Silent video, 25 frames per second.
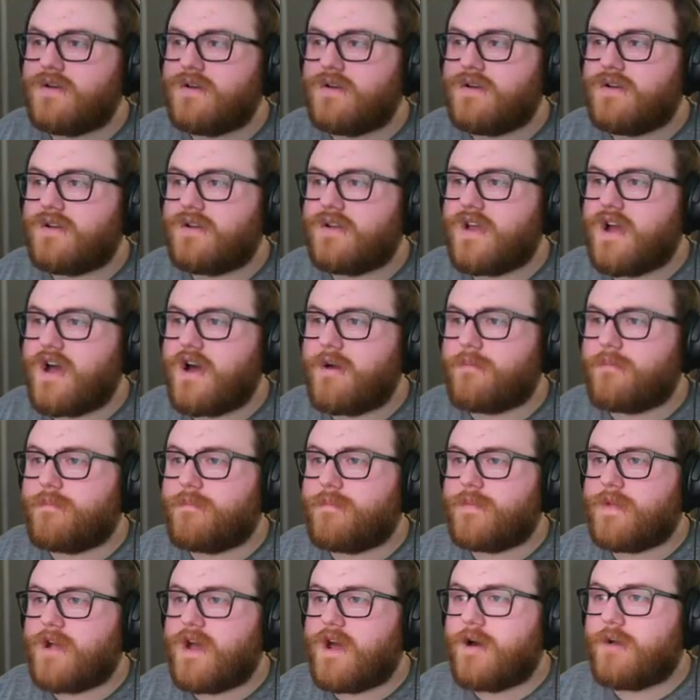Nope.
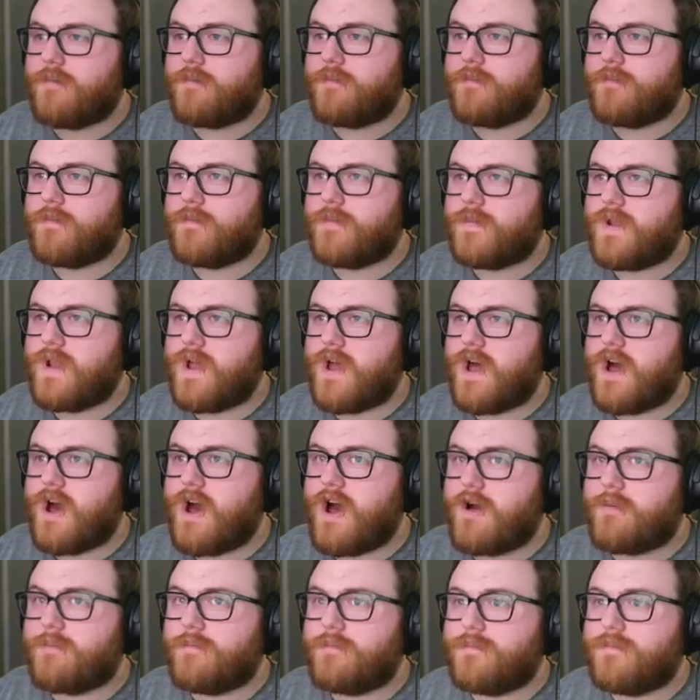Nope.
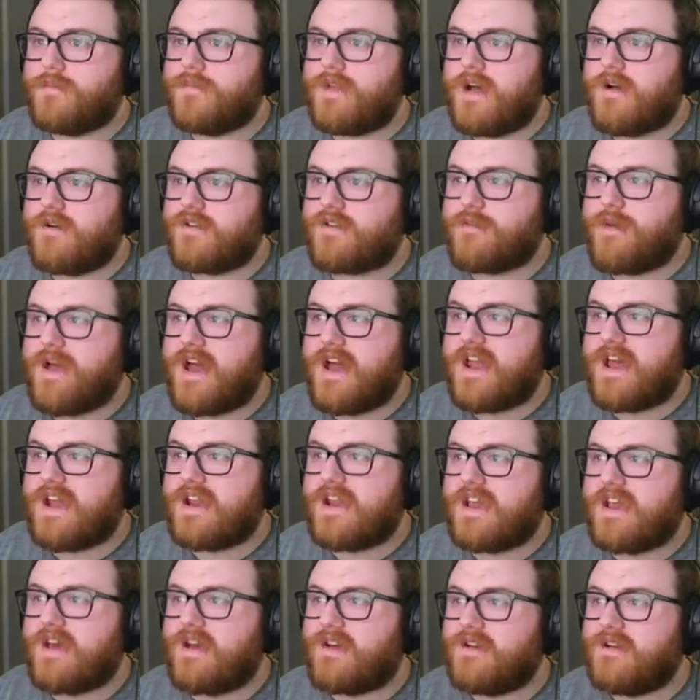Nope. That was a bad
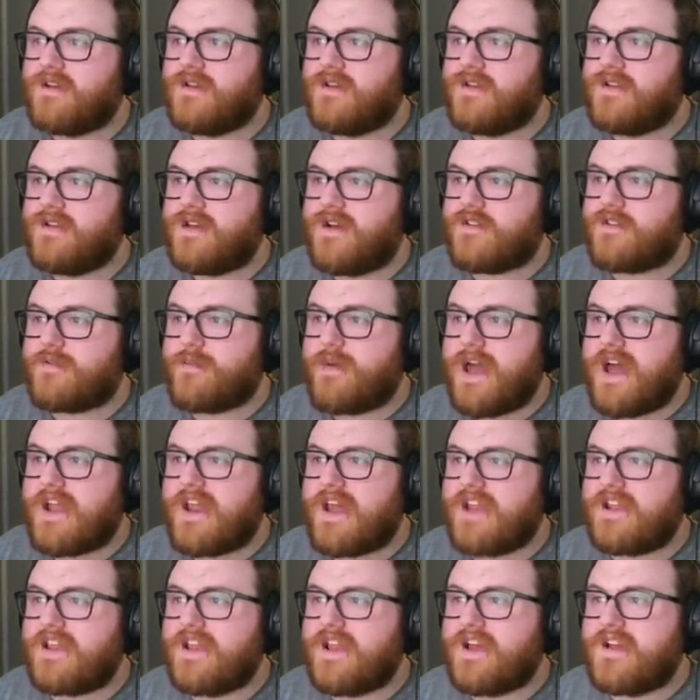idea. That was a bad idea.